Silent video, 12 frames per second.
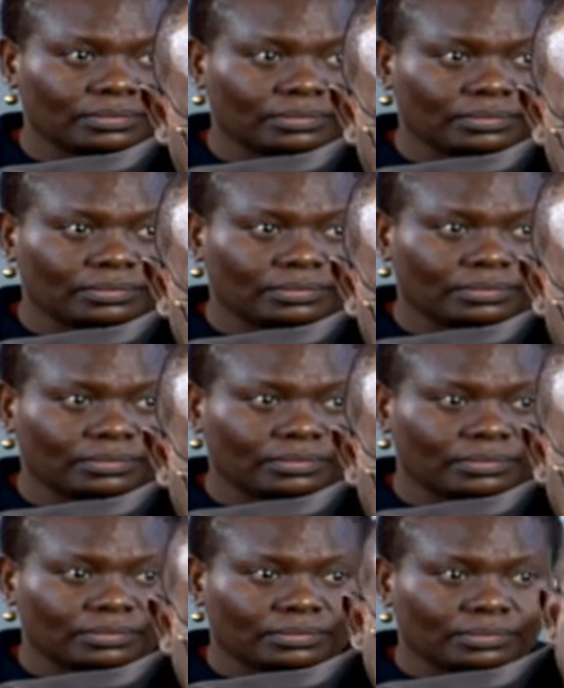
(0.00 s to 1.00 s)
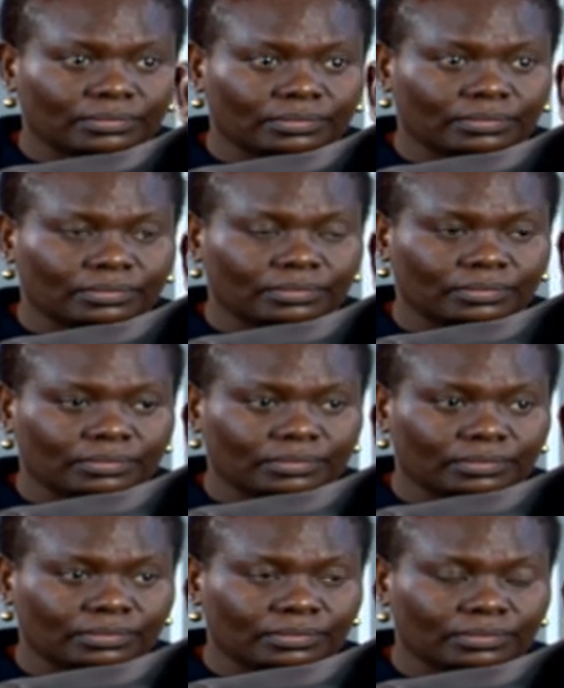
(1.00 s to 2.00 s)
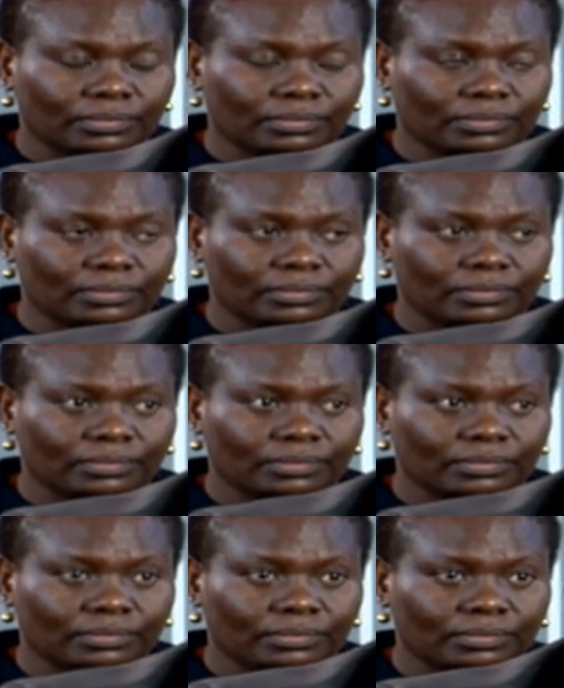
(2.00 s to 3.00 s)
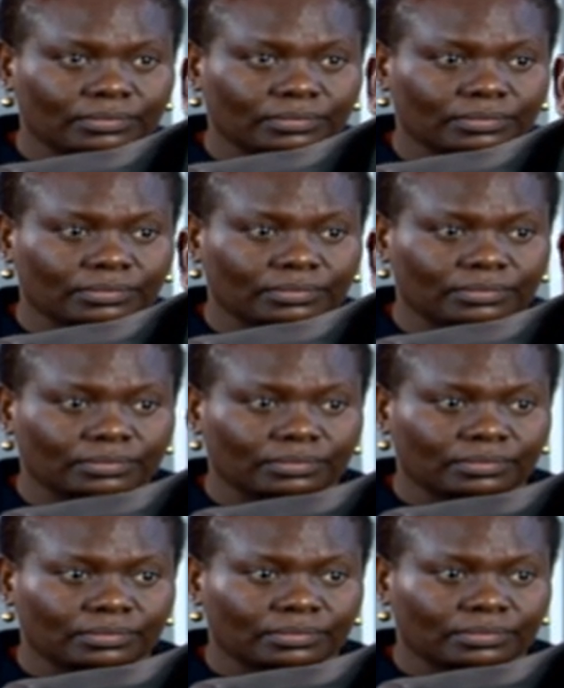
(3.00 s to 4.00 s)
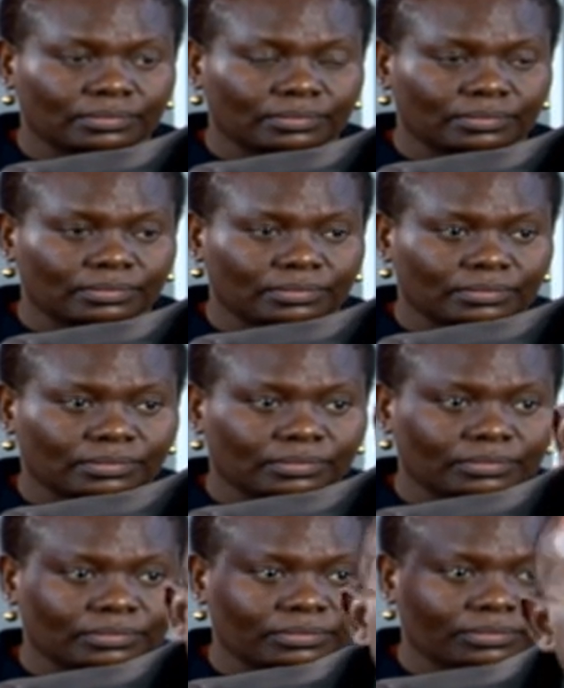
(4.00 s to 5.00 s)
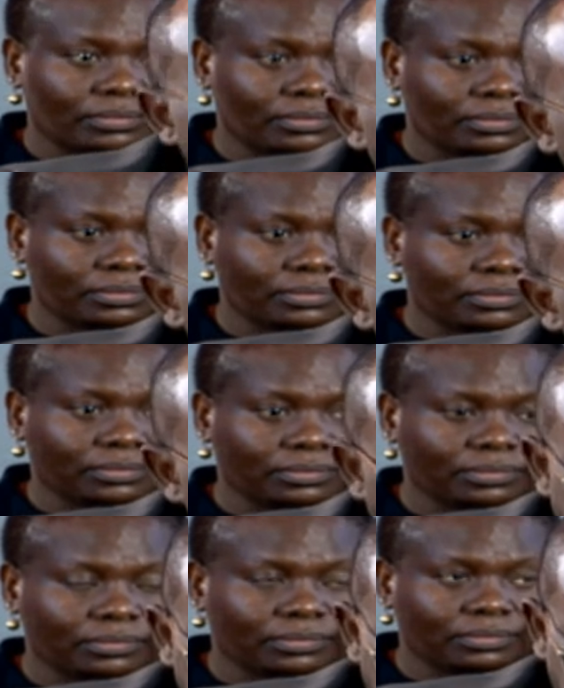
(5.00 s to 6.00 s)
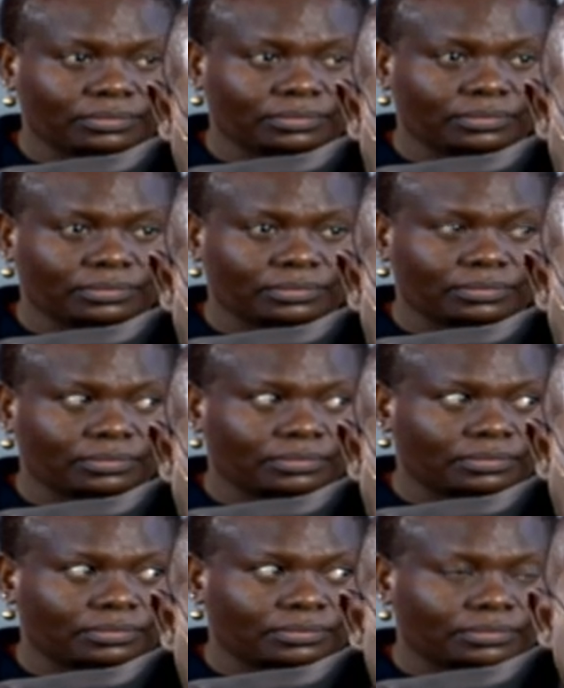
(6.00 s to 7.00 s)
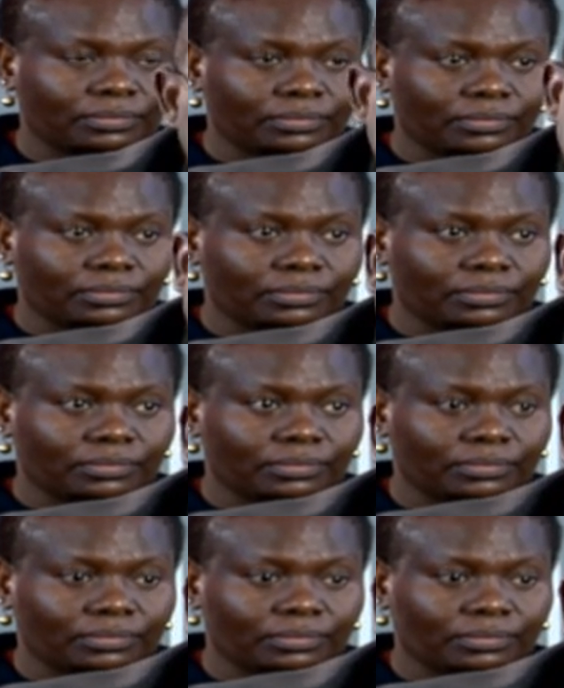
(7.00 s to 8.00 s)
No words are spoken by the person on screen.